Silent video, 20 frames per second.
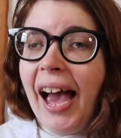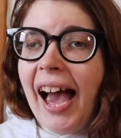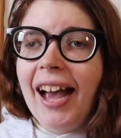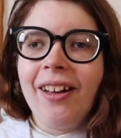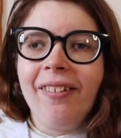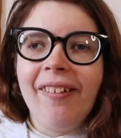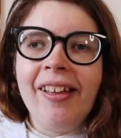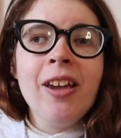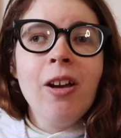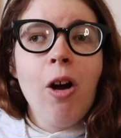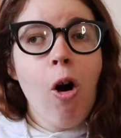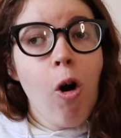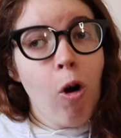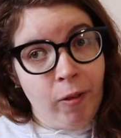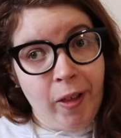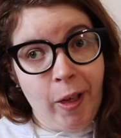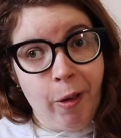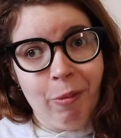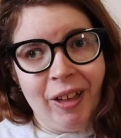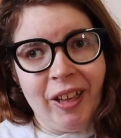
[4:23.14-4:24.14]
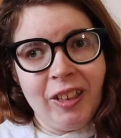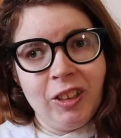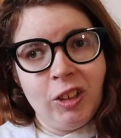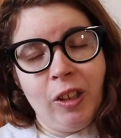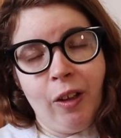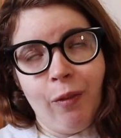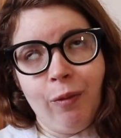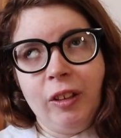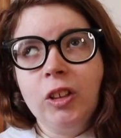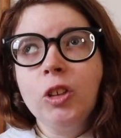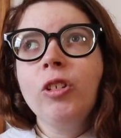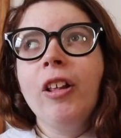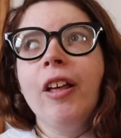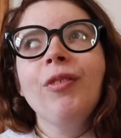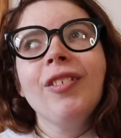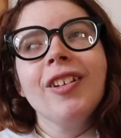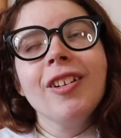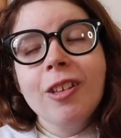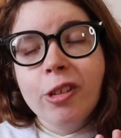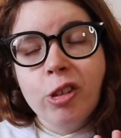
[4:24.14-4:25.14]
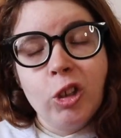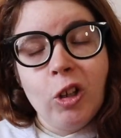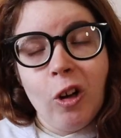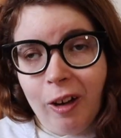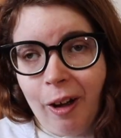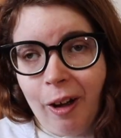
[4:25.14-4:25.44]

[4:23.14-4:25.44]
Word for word: actually, only winning silver. Silver is so